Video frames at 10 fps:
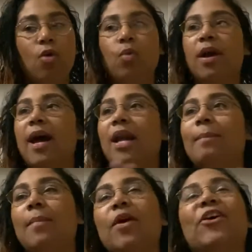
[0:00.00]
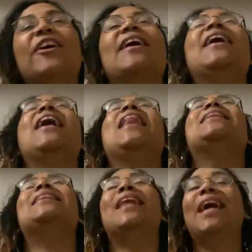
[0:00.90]
without a mark.
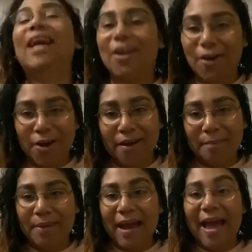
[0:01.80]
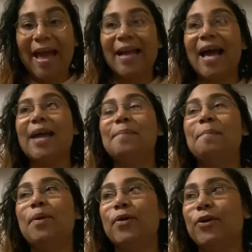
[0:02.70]
Thank God. But I had gotten
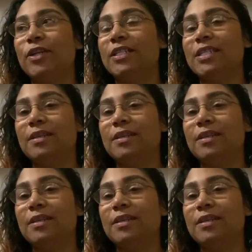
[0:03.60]
burned,